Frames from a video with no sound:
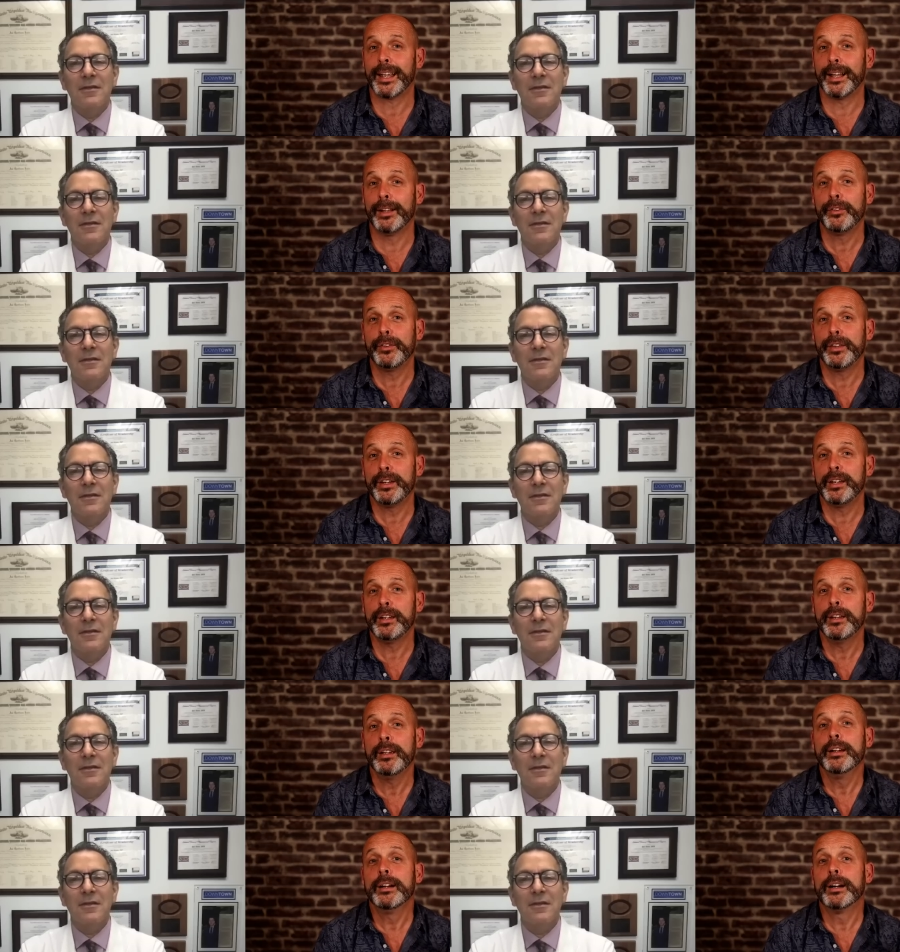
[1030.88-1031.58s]

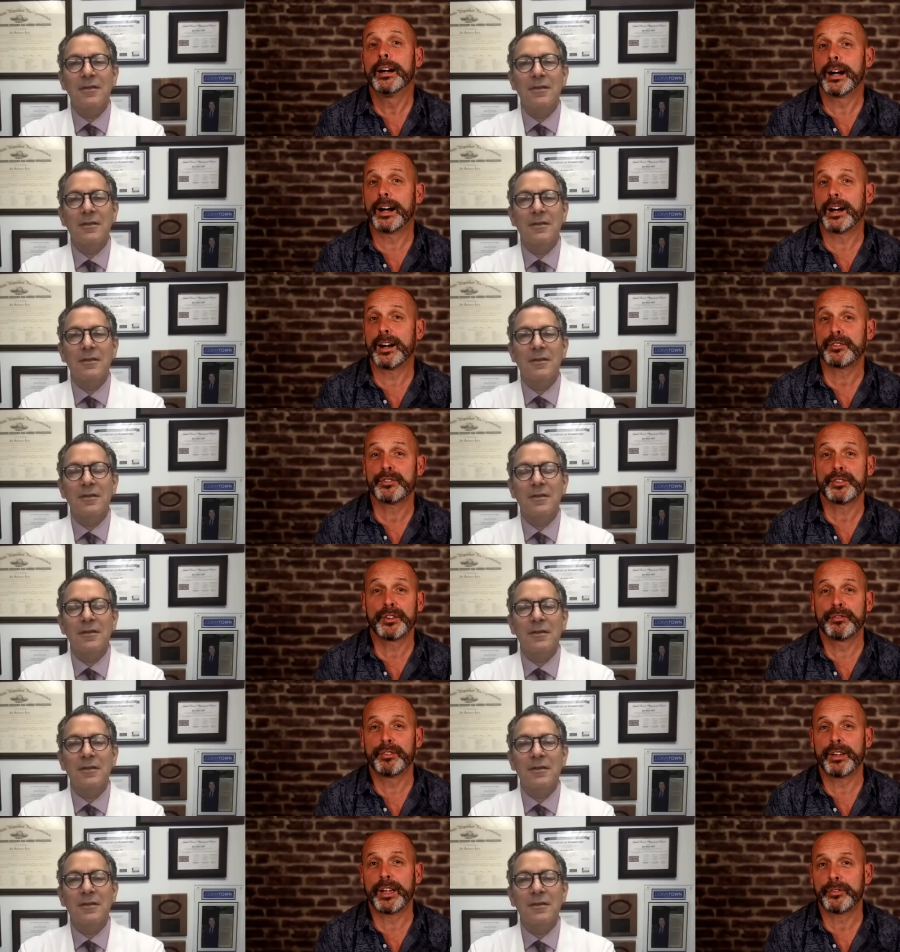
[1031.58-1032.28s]
Speaker 1: healthy heart
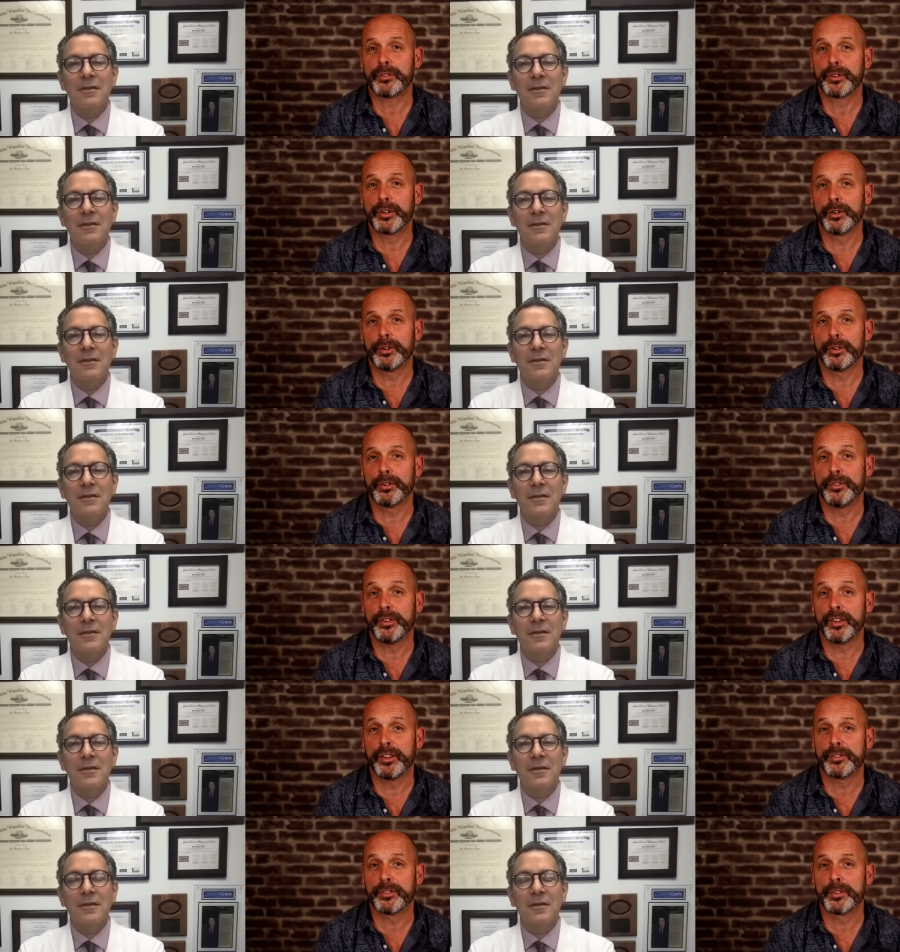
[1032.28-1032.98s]
and vascular
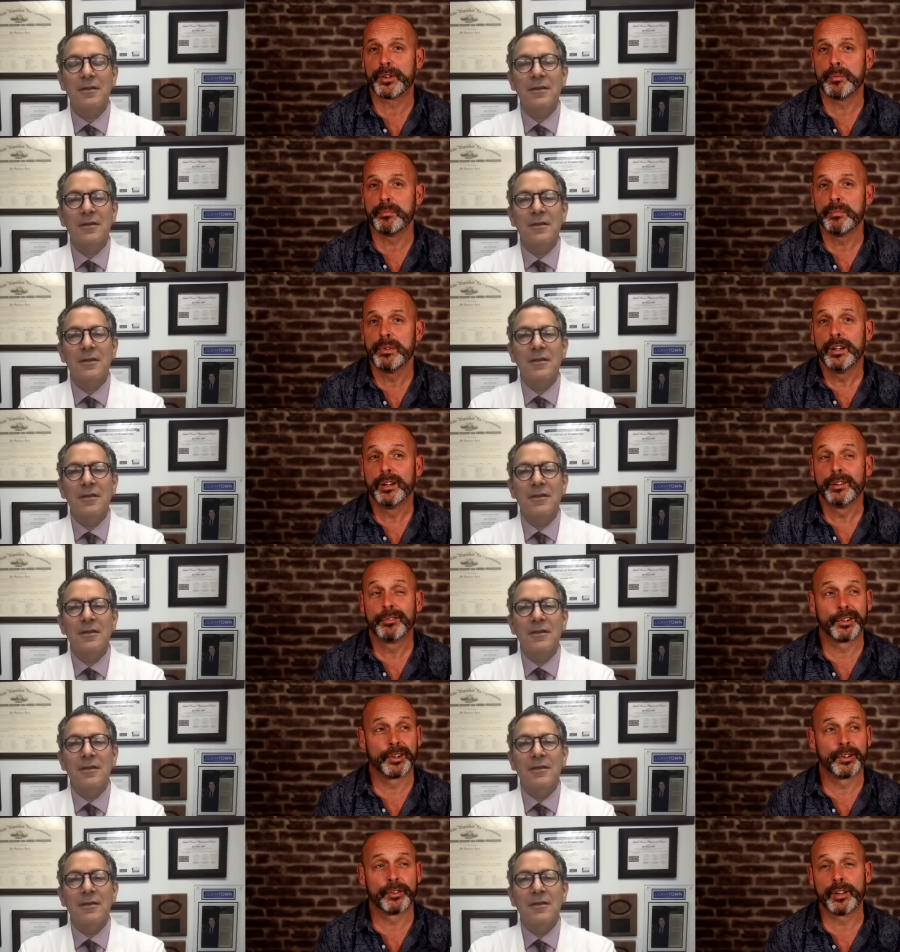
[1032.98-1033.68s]
system
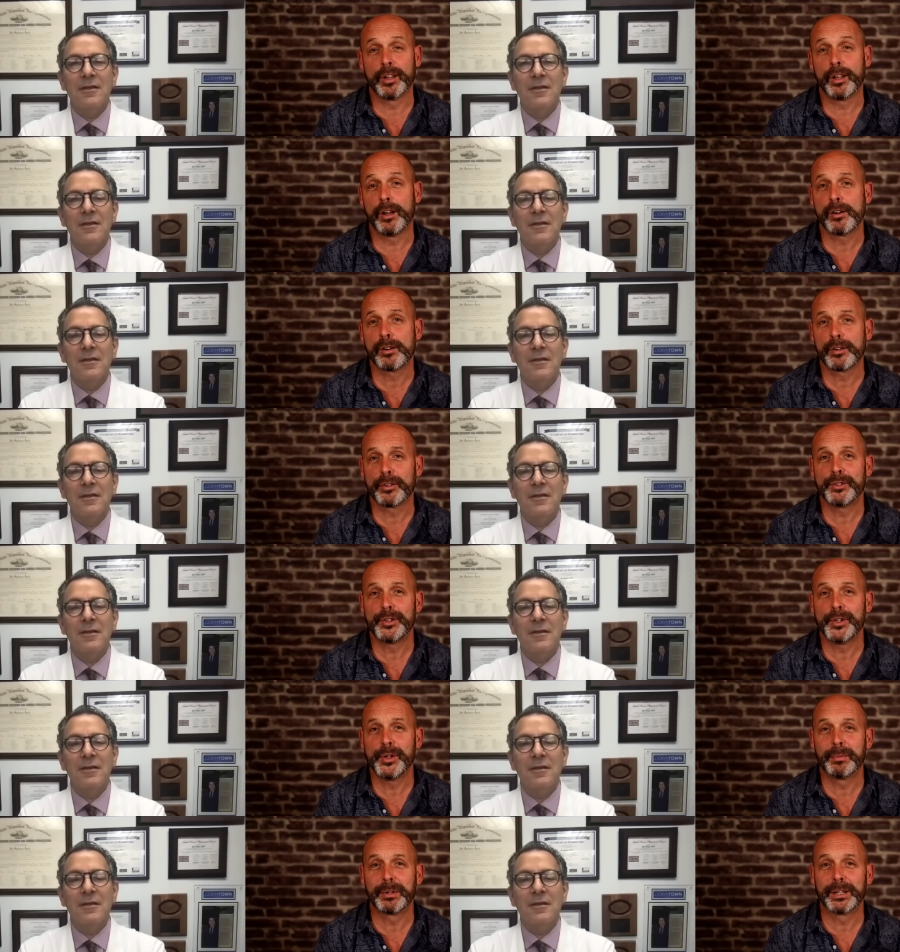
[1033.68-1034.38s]
for as long as
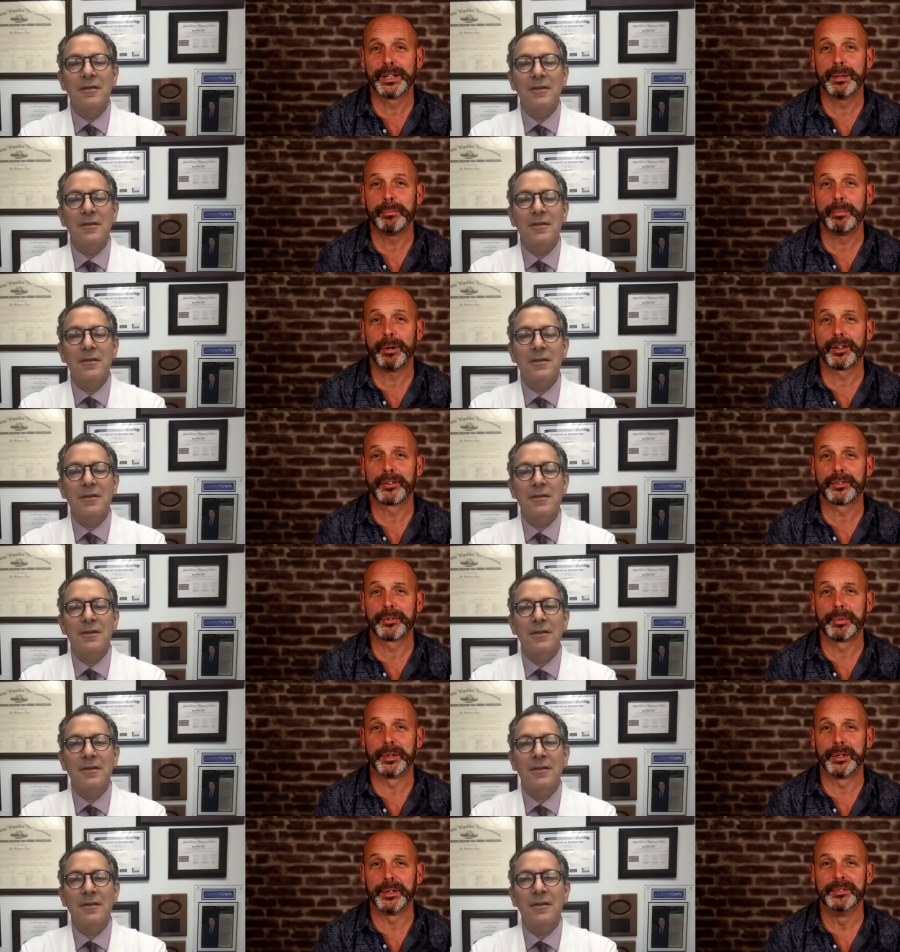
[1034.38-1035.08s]
humanly
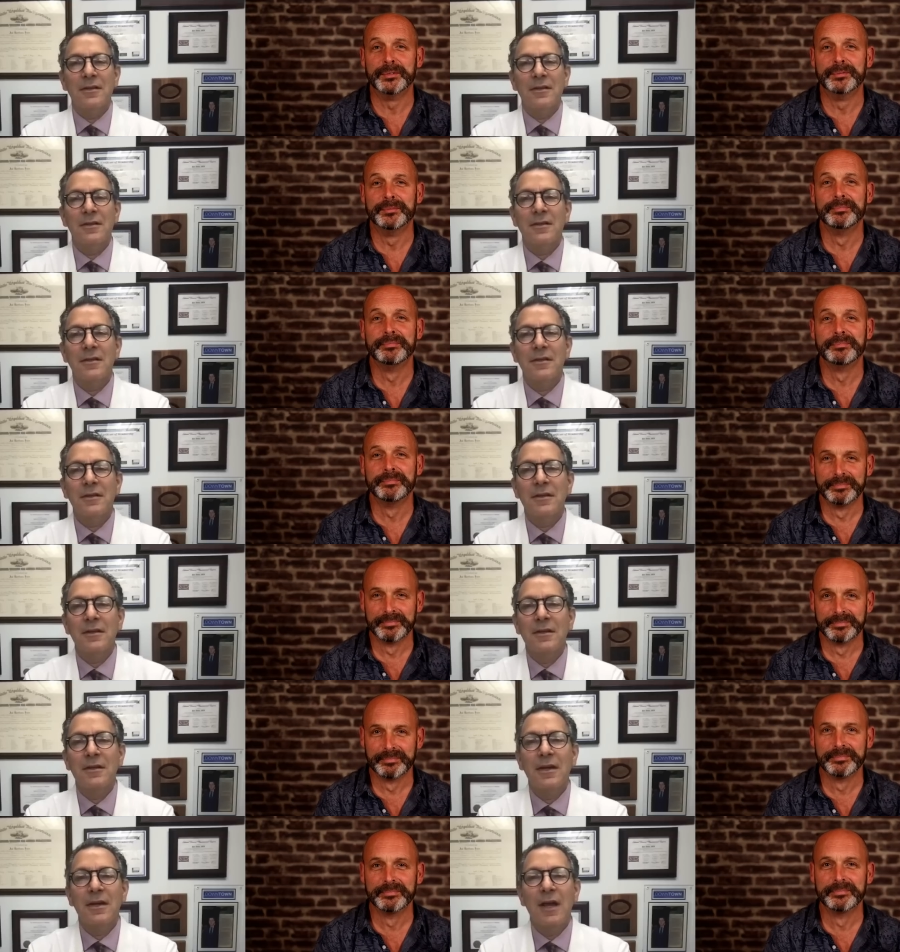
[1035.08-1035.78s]
possible.
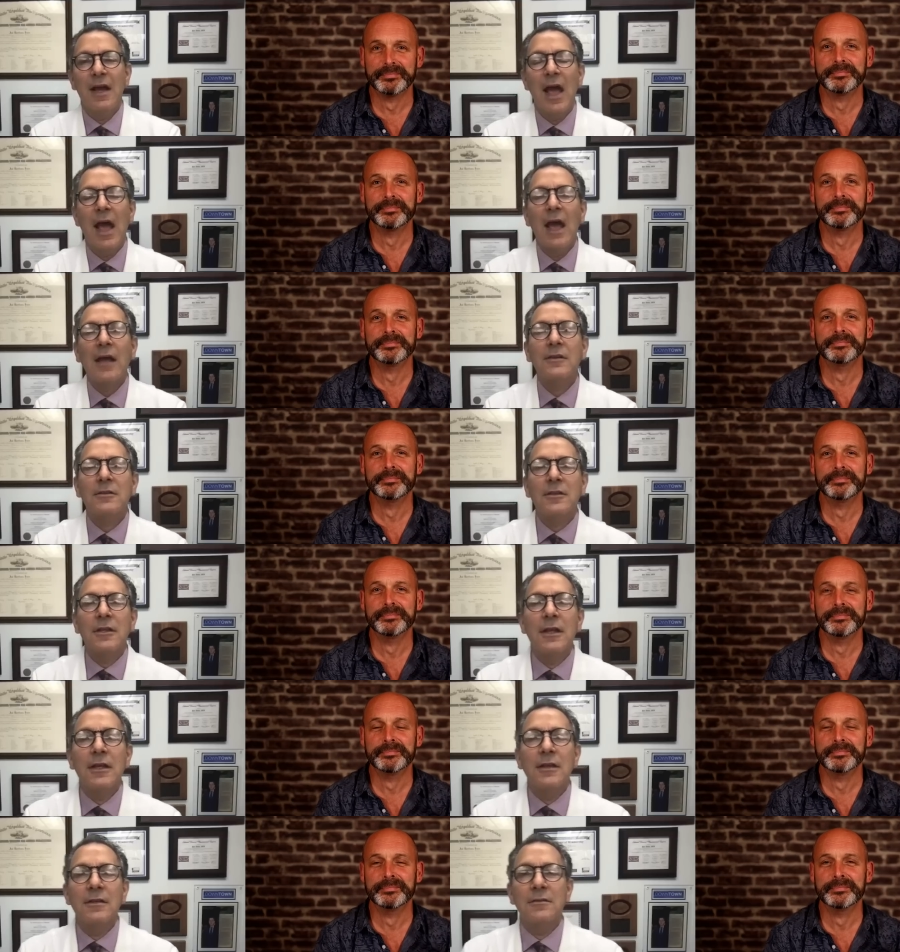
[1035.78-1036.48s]

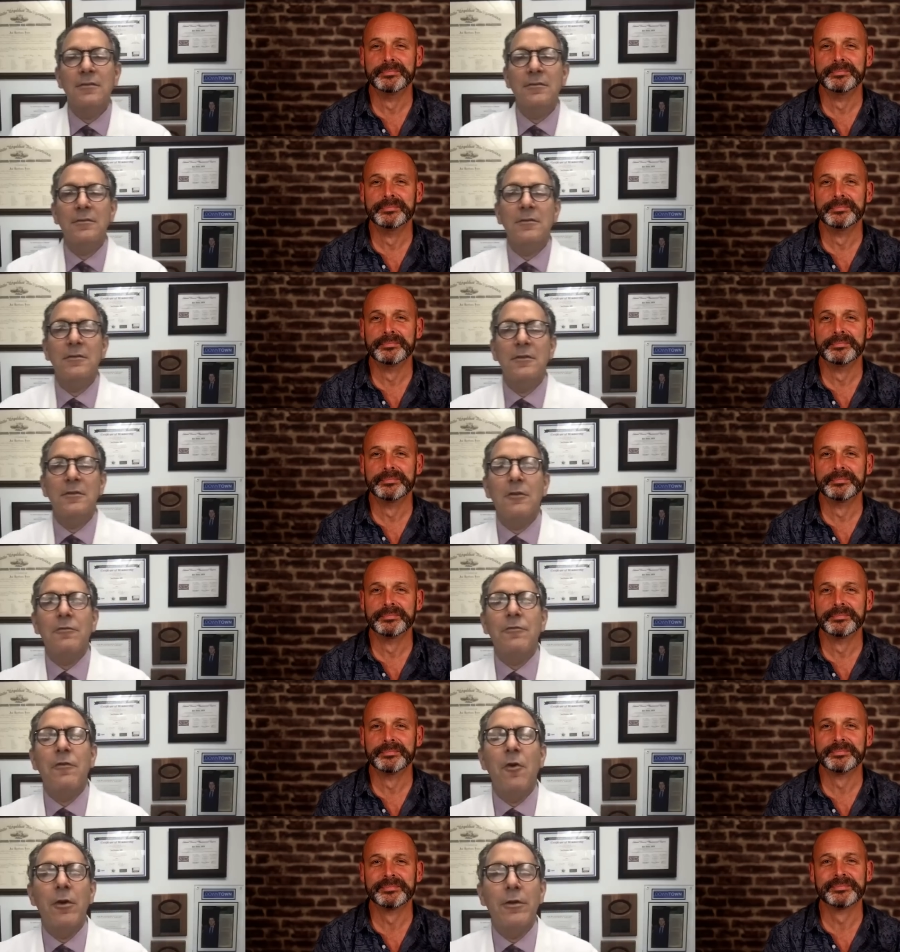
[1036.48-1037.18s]
Excellent.
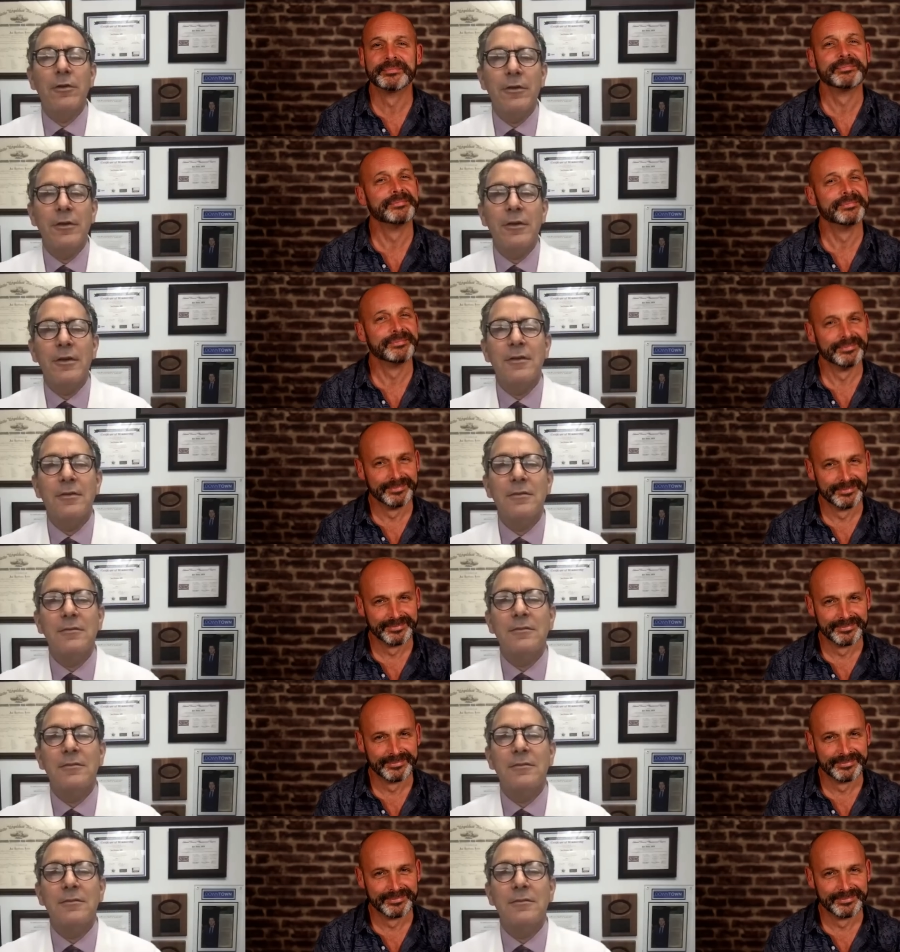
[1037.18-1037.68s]
Speaker 2: Look forward to it.